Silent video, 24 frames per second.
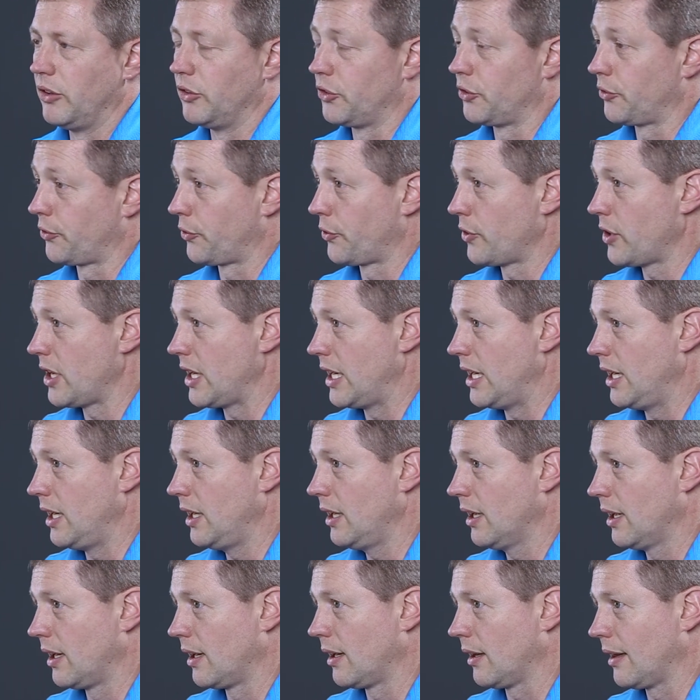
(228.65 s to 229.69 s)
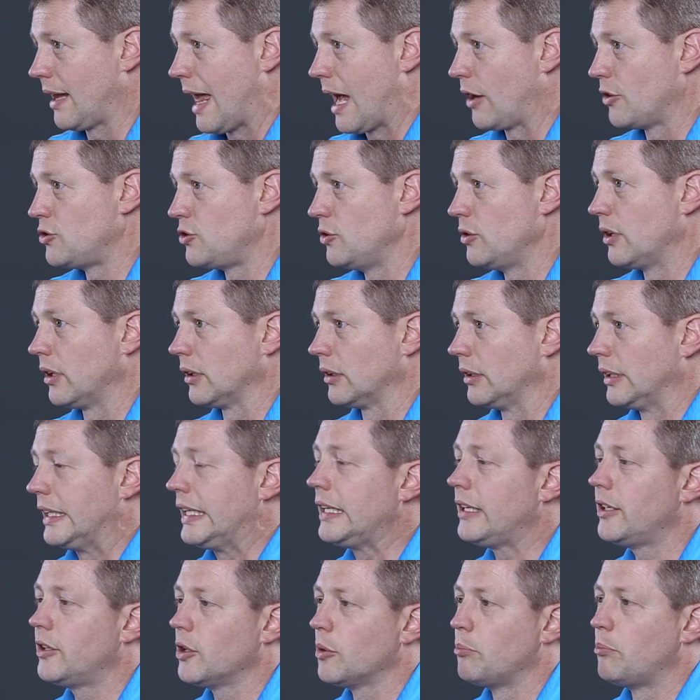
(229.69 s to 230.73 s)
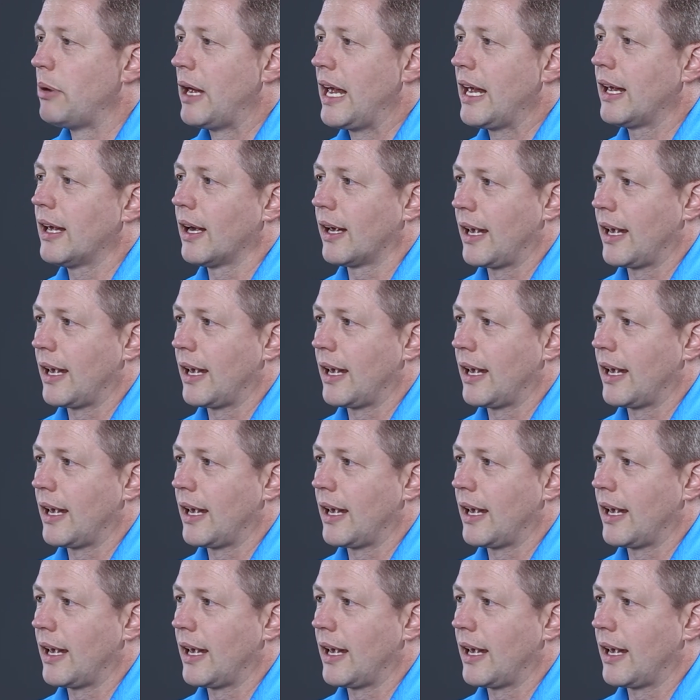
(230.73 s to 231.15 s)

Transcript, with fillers: is free and allows you to link your bank